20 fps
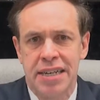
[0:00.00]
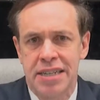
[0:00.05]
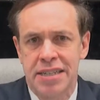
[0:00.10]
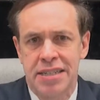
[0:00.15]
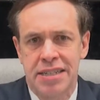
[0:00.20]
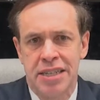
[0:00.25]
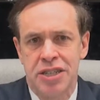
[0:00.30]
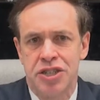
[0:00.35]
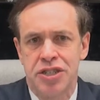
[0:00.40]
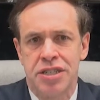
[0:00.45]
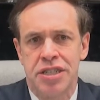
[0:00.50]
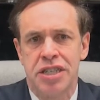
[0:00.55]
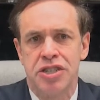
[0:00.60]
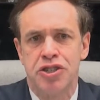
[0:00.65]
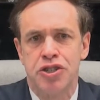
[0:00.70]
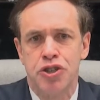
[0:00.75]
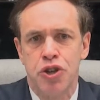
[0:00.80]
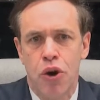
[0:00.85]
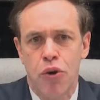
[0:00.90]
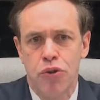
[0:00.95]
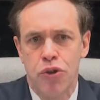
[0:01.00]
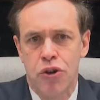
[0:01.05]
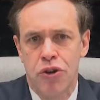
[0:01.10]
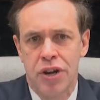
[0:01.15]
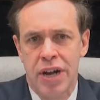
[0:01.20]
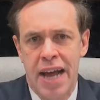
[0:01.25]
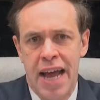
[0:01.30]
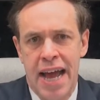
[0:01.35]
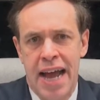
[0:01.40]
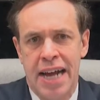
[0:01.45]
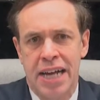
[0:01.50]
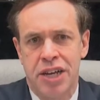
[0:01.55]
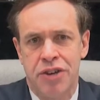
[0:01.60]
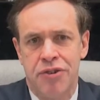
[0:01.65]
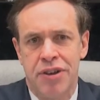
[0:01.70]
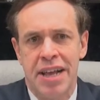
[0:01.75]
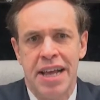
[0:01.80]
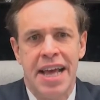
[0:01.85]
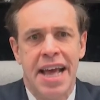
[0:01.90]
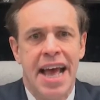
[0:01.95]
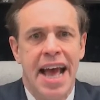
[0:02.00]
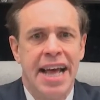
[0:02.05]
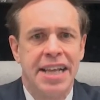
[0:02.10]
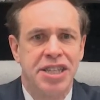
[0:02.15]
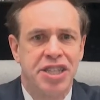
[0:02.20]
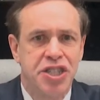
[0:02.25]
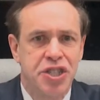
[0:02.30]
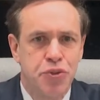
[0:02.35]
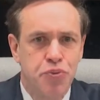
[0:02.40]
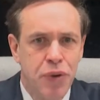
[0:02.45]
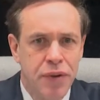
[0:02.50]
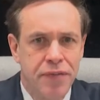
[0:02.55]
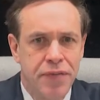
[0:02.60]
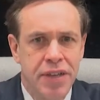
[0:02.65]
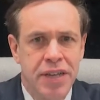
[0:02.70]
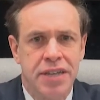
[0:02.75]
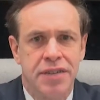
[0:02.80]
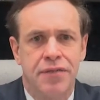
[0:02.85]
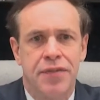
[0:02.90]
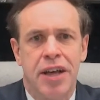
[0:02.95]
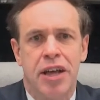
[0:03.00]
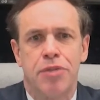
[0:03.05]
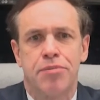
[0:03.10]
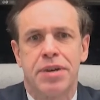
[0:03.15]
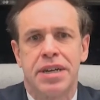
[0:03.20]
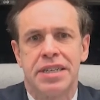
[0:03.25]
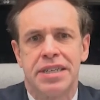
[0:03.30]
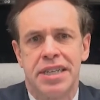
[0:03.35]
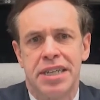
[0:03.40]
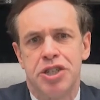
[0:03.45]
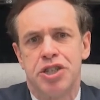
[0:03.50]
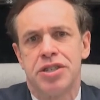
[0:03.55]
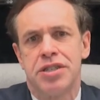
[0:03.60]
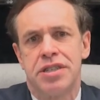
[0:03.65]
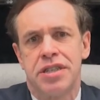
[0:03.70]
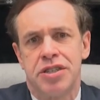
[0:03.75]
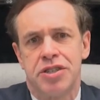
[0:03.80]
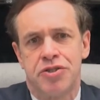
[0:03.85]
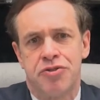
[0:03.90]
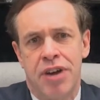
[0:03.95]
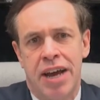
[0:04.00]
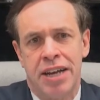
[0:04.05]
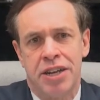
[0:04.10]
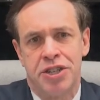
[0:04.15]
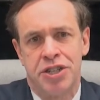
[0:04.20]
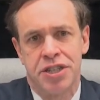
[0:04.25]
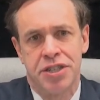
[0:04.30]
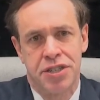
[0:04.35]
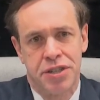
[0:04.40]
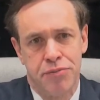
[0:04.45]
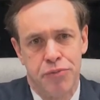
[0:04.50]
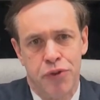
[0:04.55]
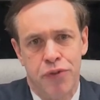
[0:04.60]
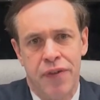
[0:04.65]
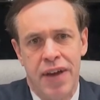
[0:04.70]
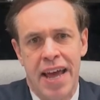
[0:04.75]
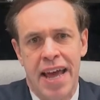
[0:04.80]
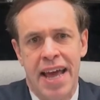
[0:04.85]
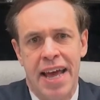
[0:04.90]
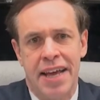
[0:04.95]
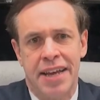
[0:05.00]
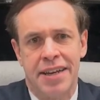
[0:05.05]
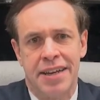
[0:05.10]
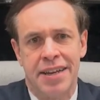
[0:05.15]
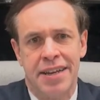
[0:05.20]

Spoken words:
decisions is no longer accurate, and swiftly develop contingency strategies to move ahead.